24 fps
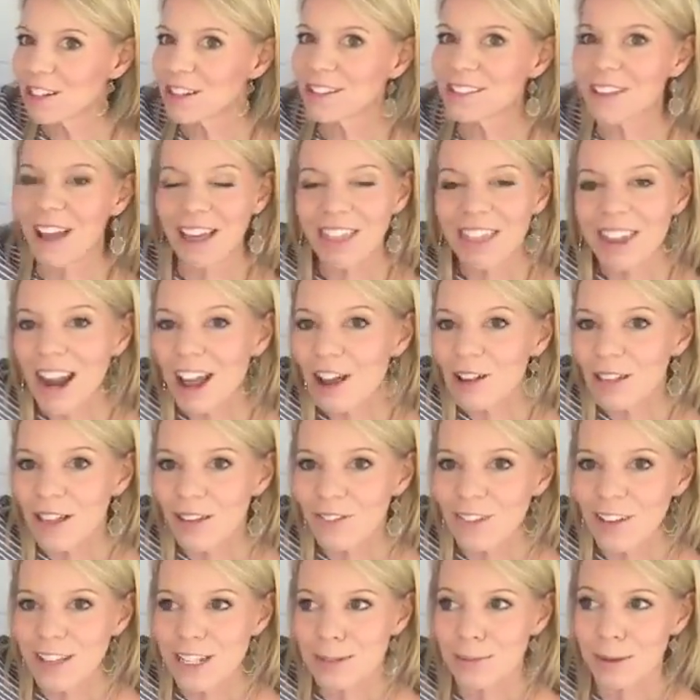Not that I don't love
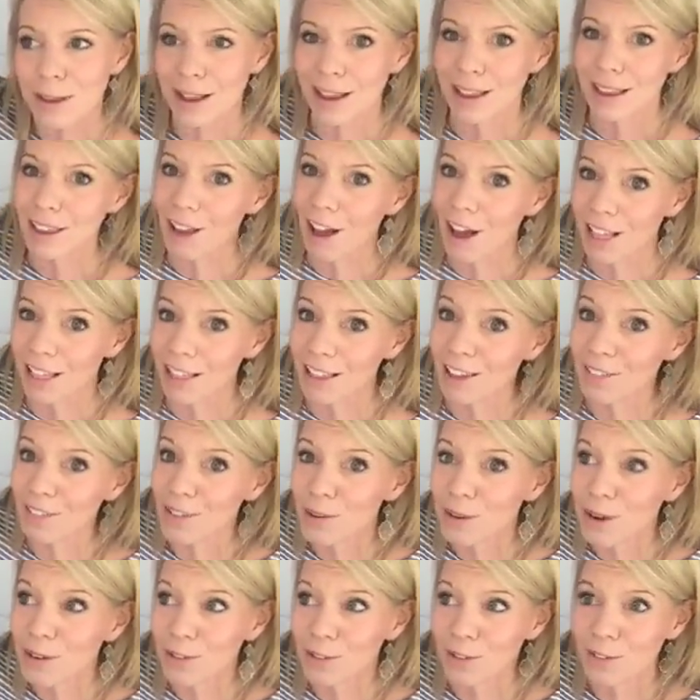Facebook. Y'all, if it
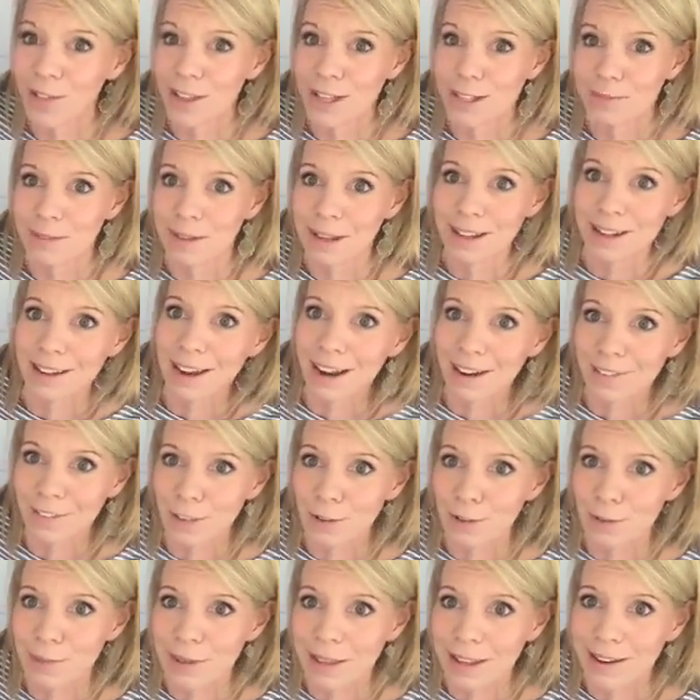weren't for Facebook, none of you
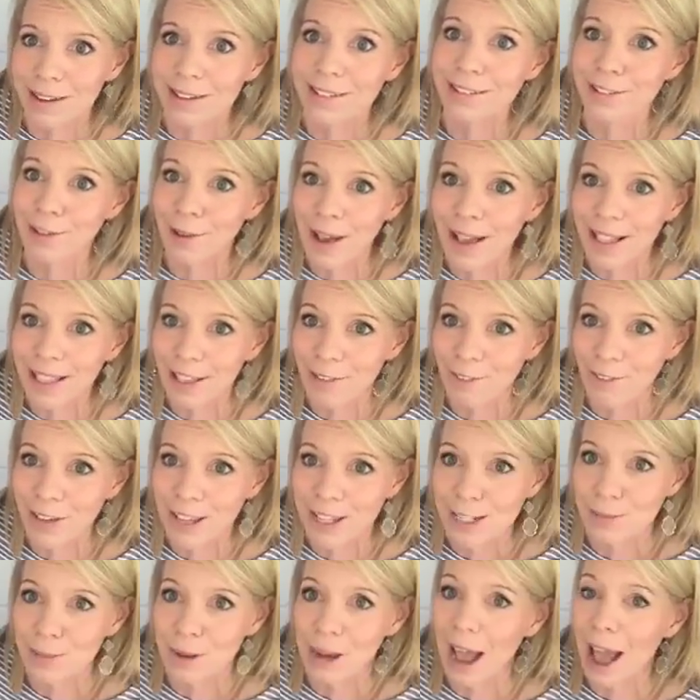would be here. So I love
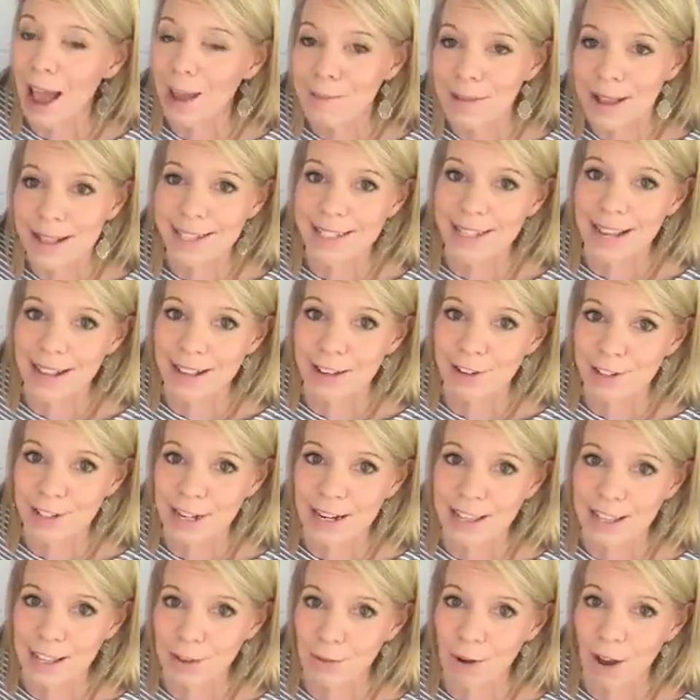Facebook. I'm not saying there's
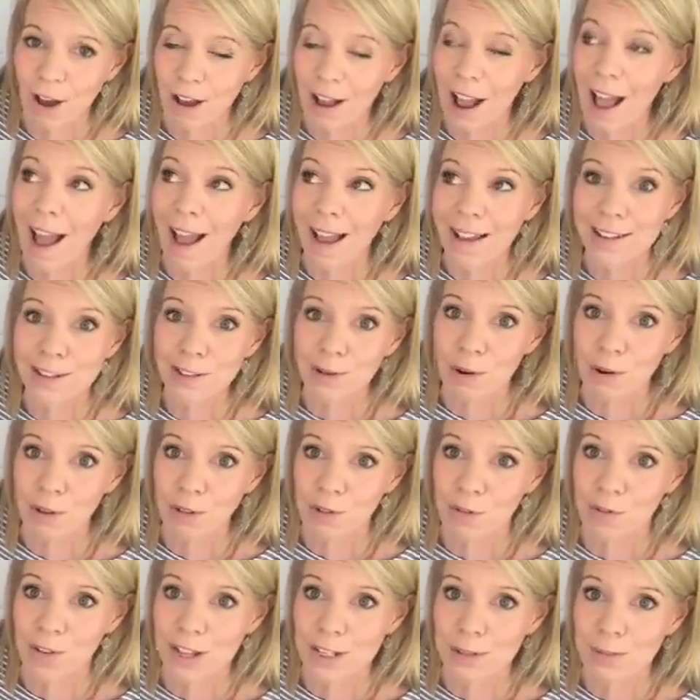anything wrong. I scroll
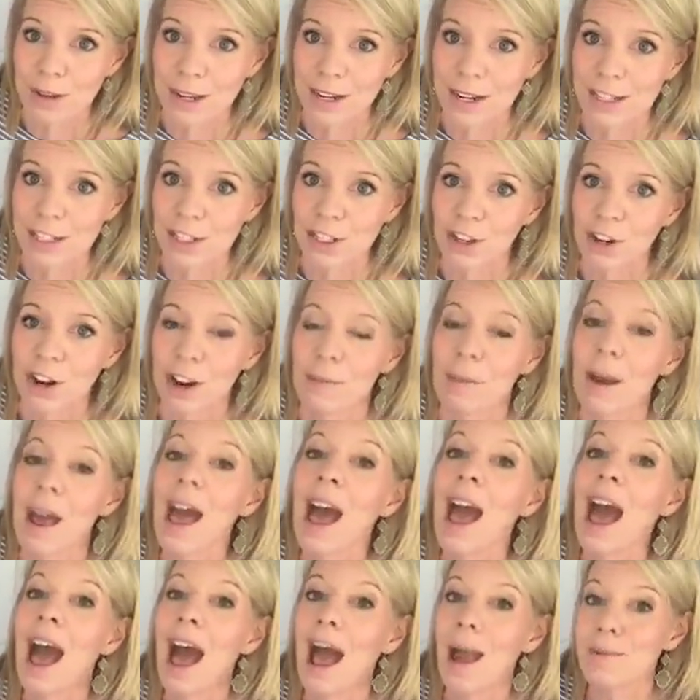through Facebook and Instagram.
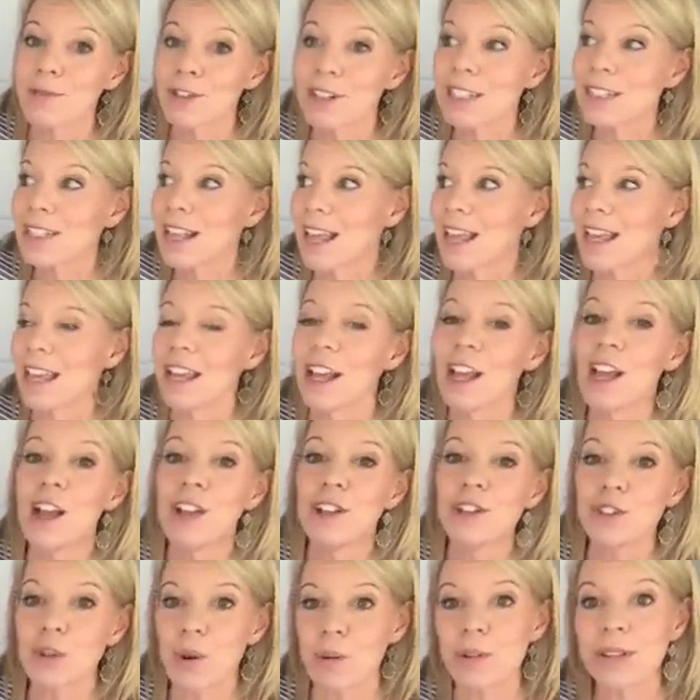I'm just saying
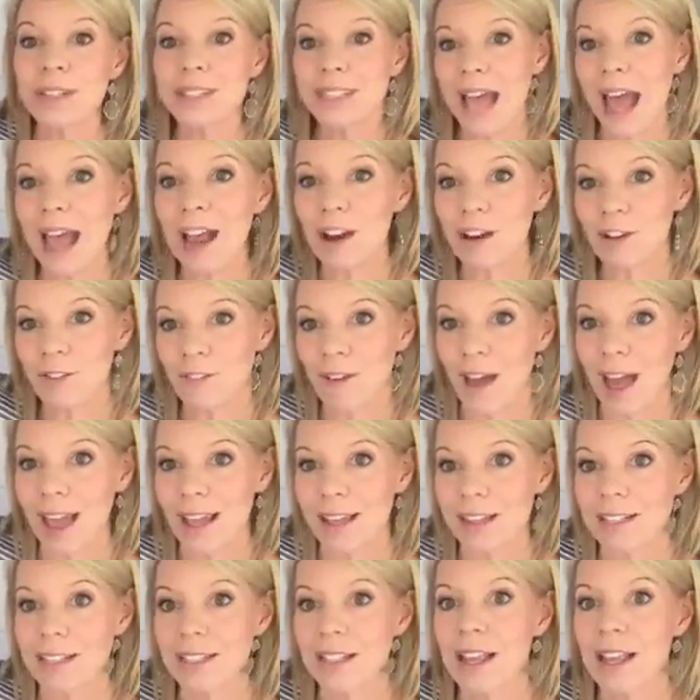don't
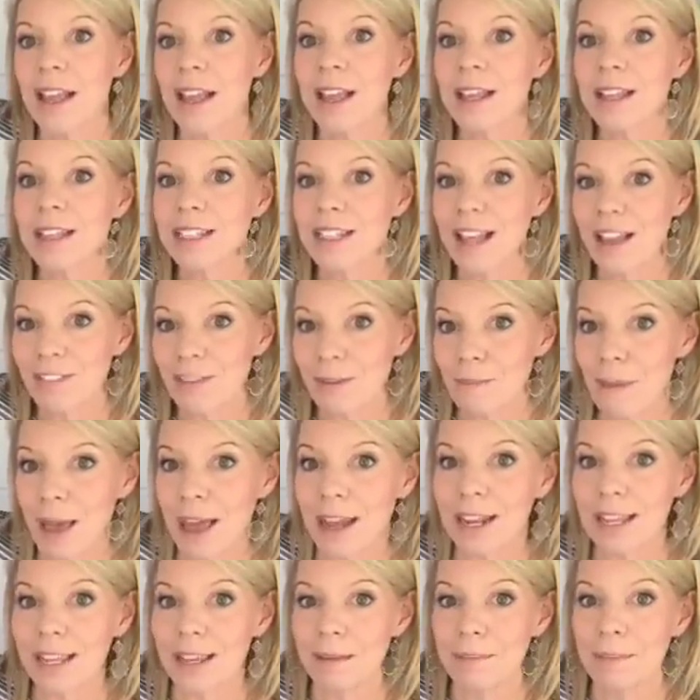sacrifice saving
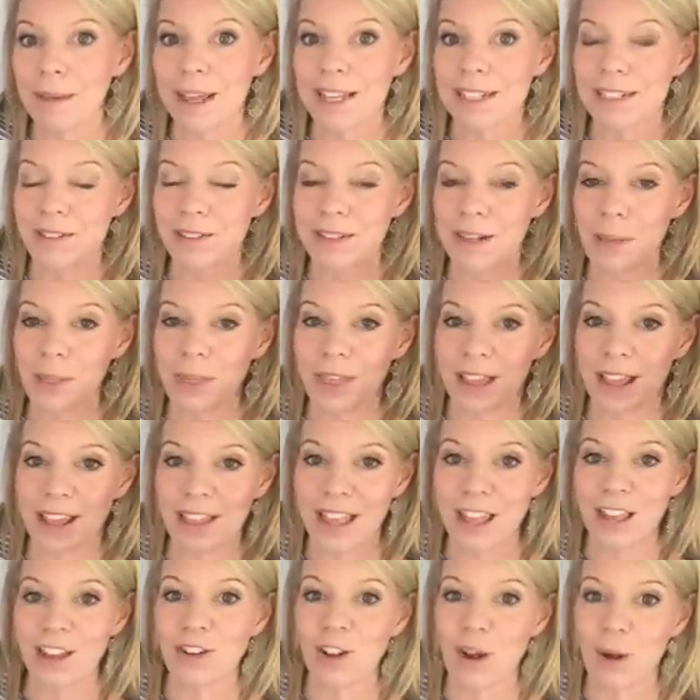money because of something
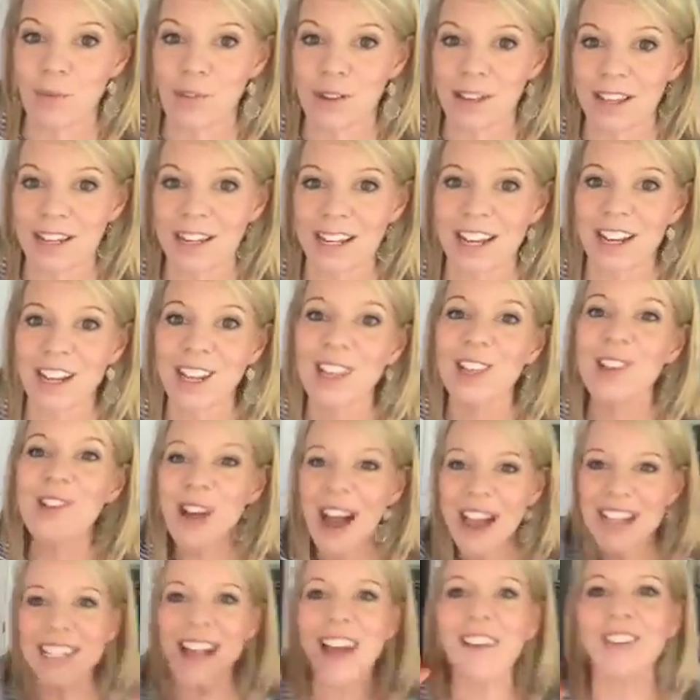that you don't really need. You
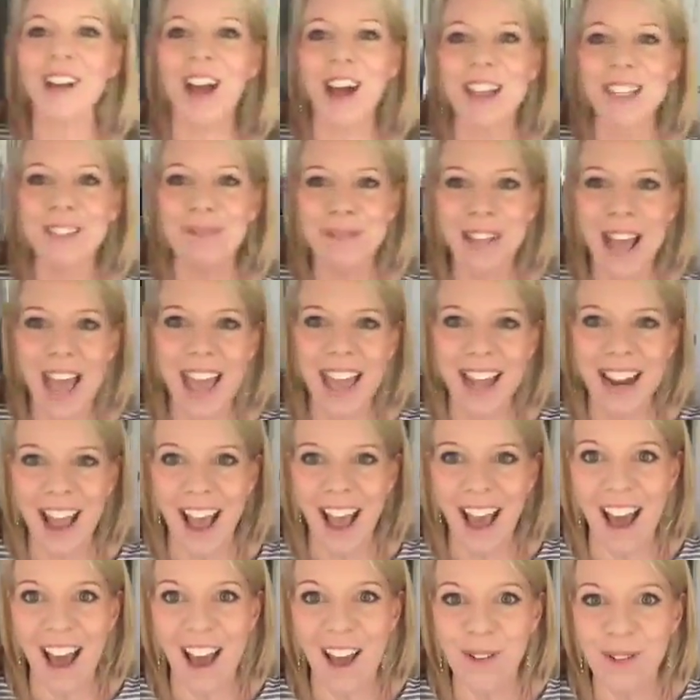guys have an awesome day and
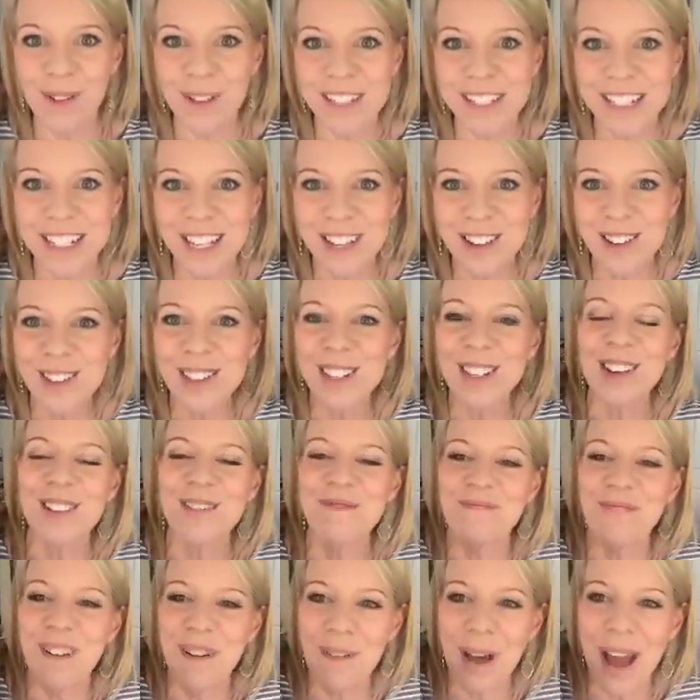I will see you
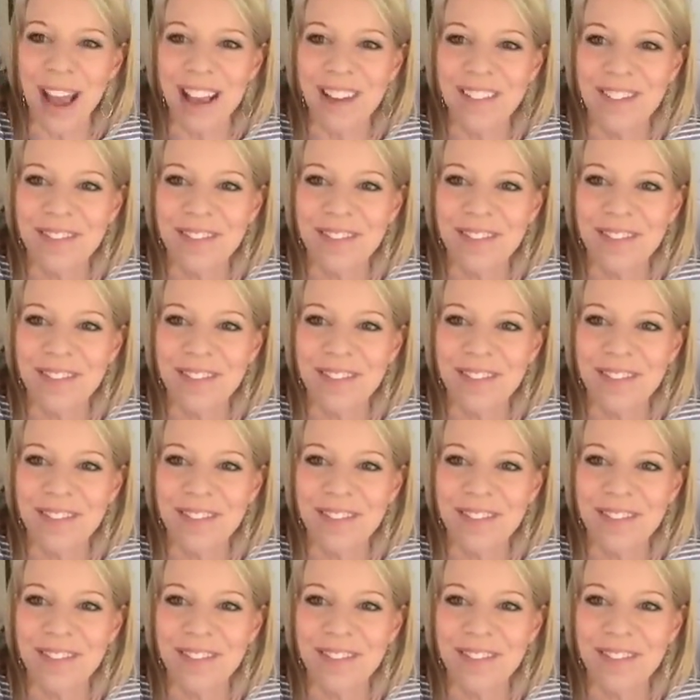soon. Bye bye.